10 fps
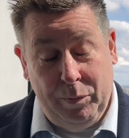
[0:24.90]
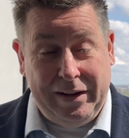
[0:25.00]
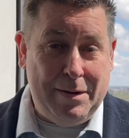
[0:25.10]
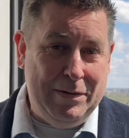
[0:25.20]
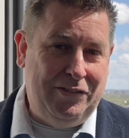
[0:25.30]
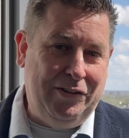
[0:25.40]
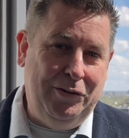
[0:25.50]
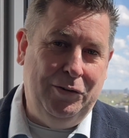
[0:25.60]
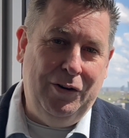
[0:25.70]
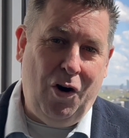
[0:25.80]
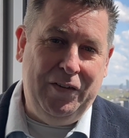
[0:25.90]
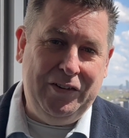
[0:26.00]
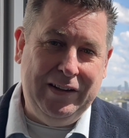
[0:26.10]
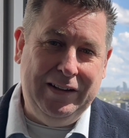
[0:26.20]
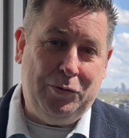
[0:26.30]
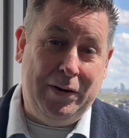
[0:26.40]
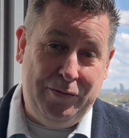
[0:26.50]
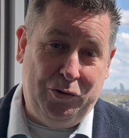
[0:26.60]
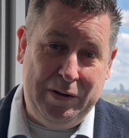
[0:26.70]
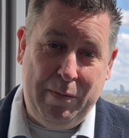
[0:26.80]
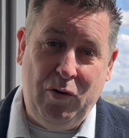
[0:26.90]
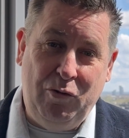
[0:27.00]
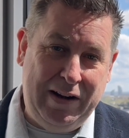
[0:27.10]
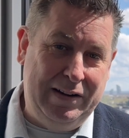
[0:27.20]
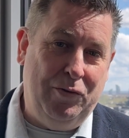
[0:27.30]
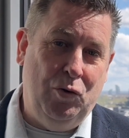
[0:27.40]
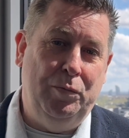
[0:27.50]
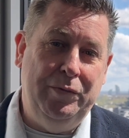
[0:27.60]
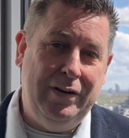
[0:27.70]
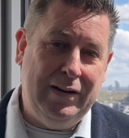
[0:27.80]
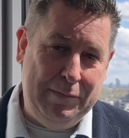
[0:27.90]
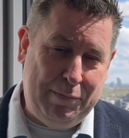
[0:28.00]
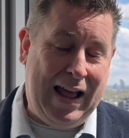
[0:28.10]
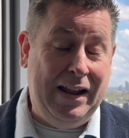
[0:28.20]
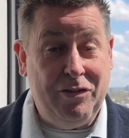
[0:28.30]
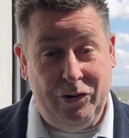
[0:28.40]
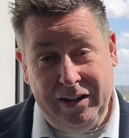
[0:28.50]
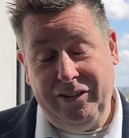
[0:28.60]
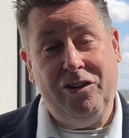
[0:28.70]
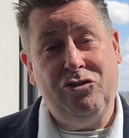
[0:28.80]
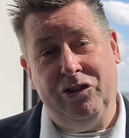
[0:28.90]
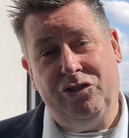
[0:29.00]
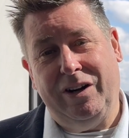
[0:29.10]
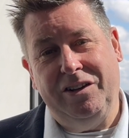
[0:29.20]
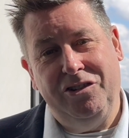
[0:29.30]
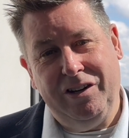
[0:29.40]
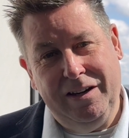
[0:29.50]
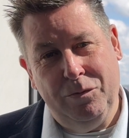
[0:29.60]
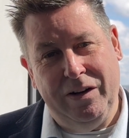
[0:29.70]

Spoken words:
came into office in 2014 with a ready-formed plan for an industrial strategy,